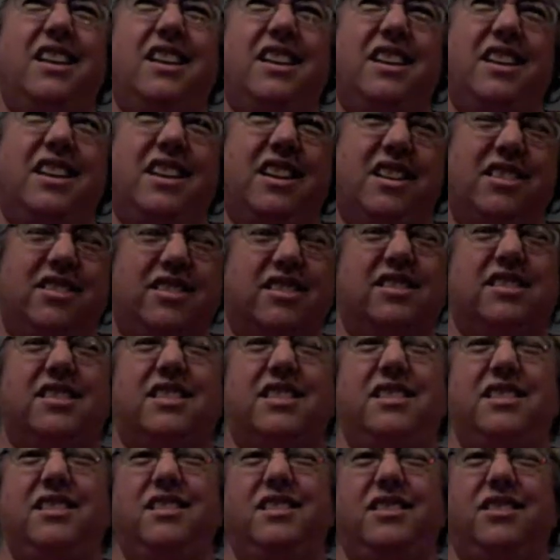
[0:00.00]

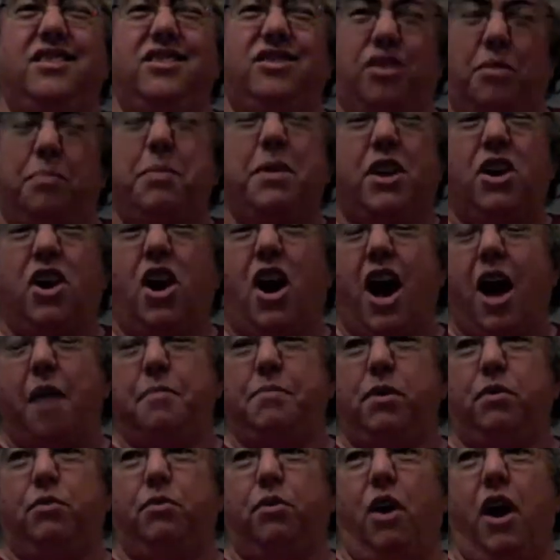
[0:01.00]
is should be
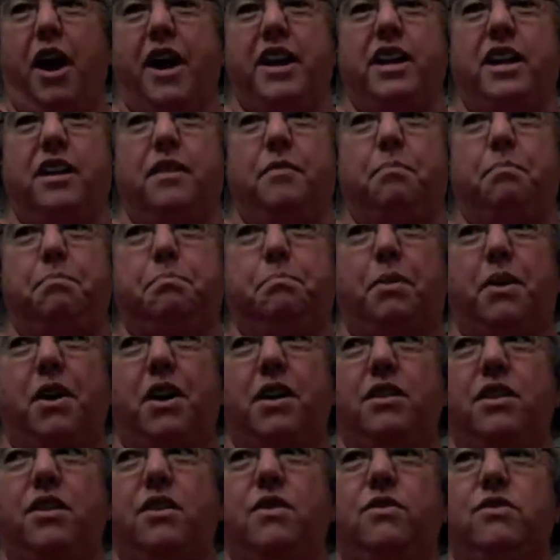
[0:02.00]
copyrighted,
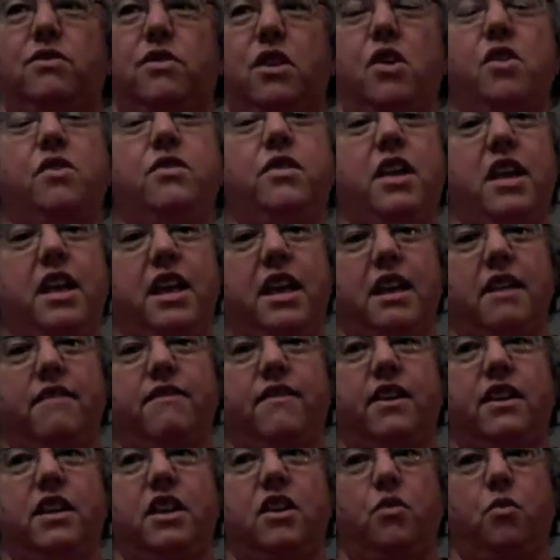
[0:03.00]
but you don't
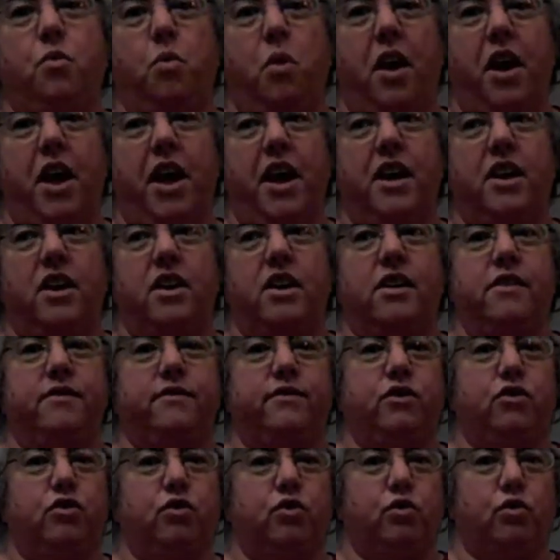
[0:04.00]
have any way
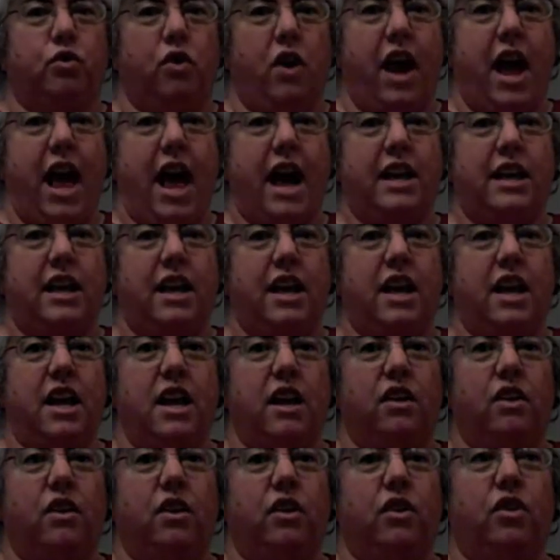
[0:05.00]
of
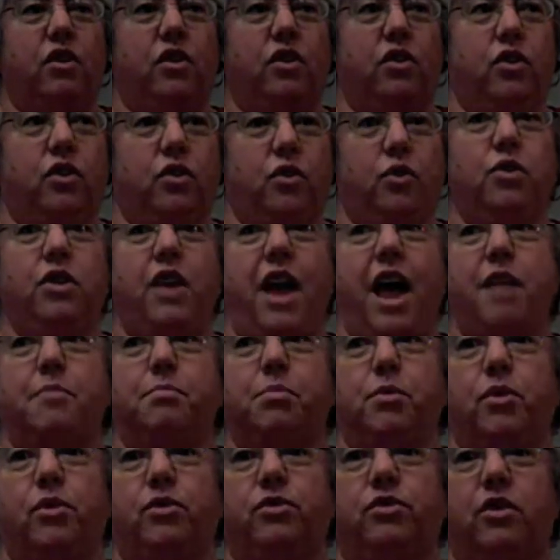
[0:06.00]
tracking who
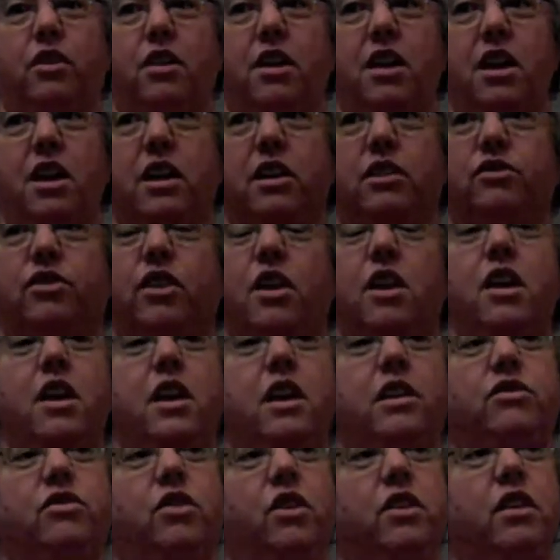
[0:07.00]
that person is.
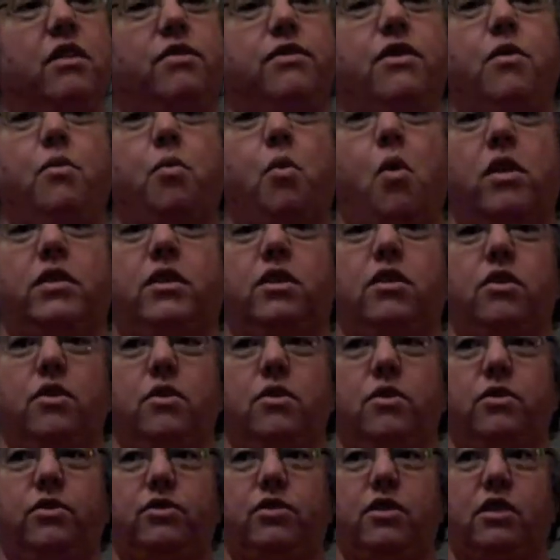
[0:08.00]
So that if you want to
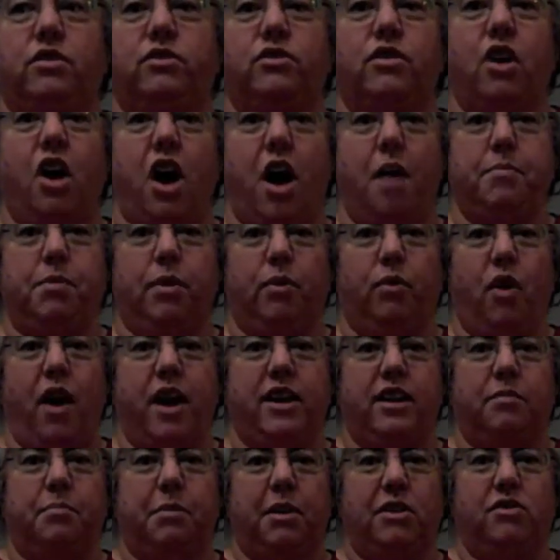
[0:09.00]
use this
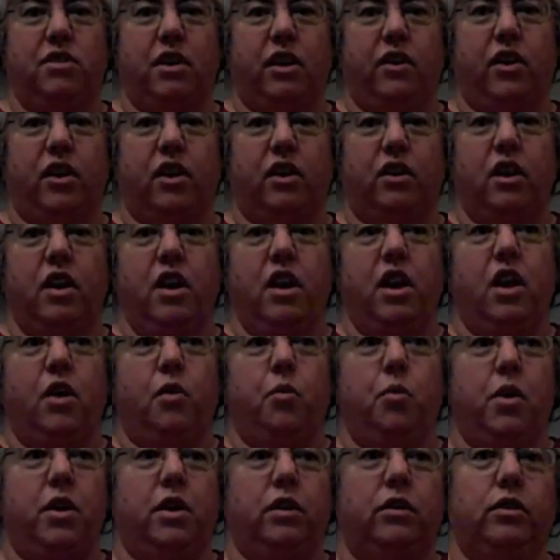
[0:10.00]
copyrighted material,
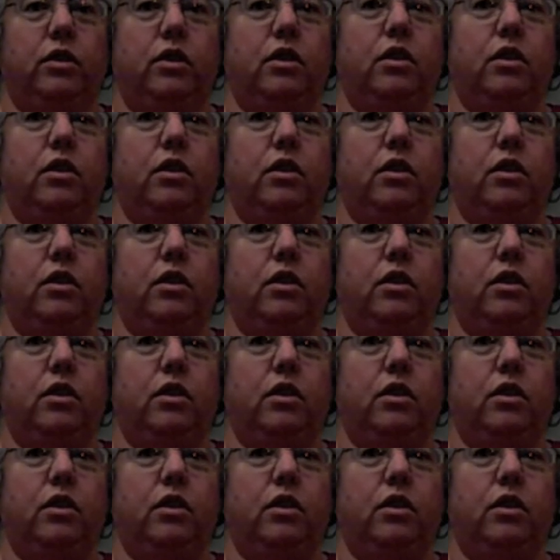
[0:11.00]
well,